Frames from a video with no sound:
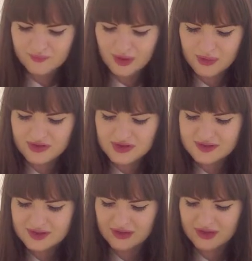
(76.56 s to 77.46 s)
with
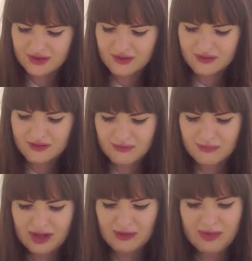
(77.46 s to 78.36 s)
just like the
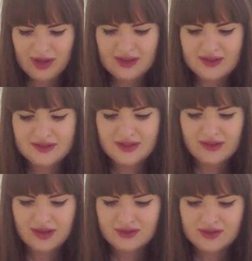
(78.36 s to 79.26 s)
main base
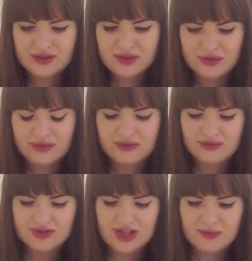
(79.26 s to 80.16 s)
and then just 2
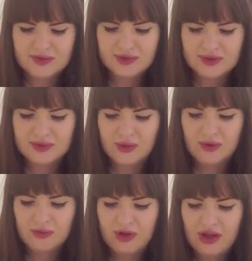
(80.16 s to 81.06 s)
shapes on the
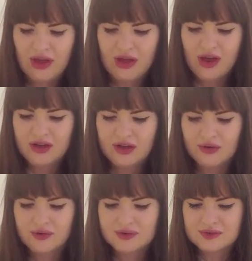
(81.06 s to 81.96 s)
top. And you can
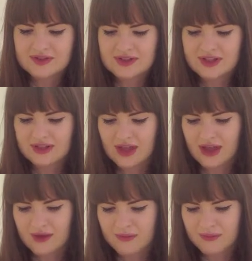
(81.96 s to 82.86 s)
also see
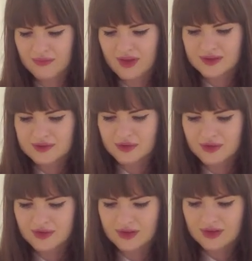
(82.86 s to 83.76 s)
it's
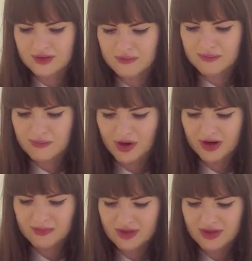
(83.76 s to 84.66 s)
got the
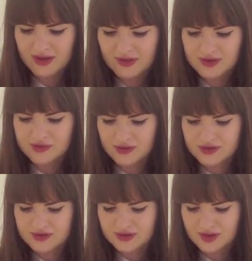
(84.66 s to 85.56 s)
mark making that
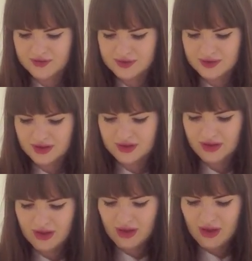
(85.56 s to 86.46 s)
George loved doing.
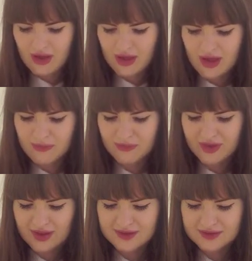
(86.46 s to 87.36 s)

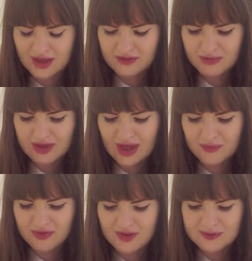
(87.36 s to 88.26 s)
That's kind of began
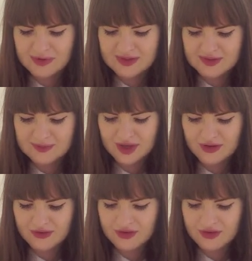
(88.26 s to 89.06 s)
with this piece as well.